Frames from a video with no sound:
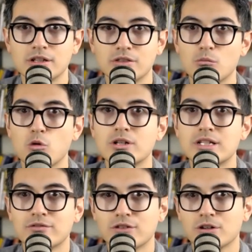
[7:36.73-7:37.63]
the more
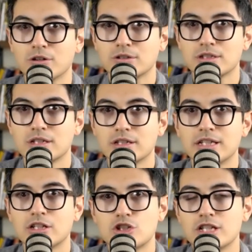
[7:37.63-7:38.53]
difficult the
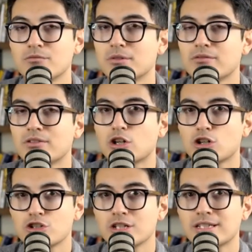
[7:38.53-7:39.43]
achievement of the
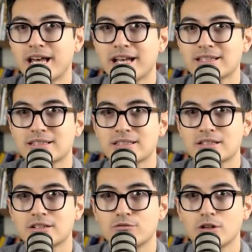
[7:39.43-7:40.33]
urgent tasks
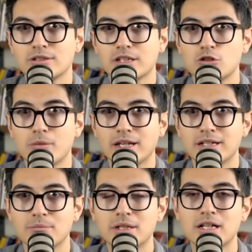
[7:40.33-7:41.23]
confronting
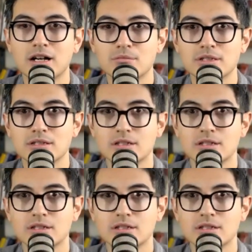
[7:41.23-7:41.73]
humanity becomes.